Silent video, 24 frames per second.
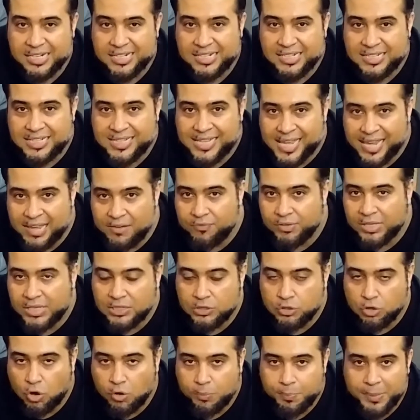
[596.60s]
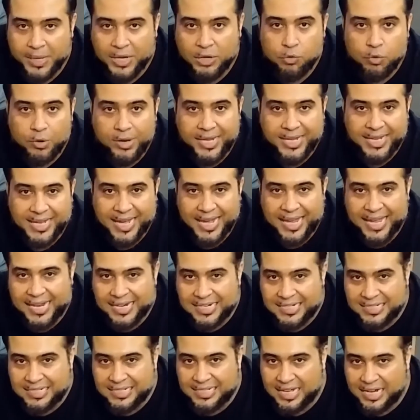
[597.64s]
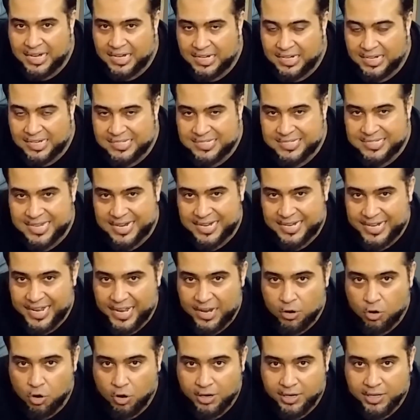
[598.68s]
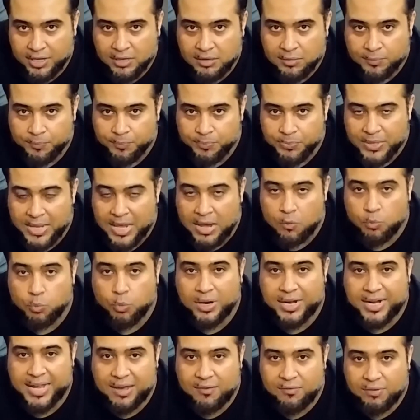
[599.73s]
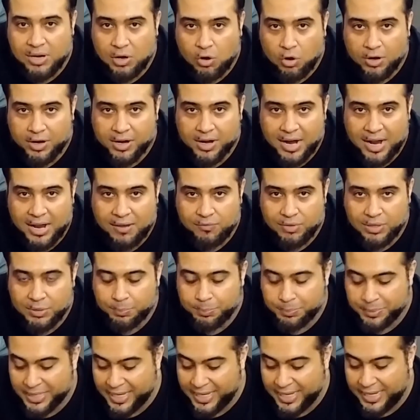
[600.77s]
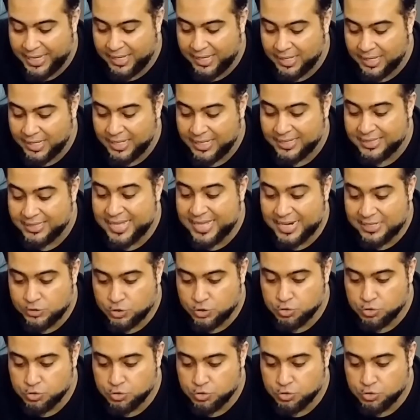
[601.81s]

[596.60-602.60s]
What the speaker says: they will not be going in the ascending order. Whatever order I will play, that's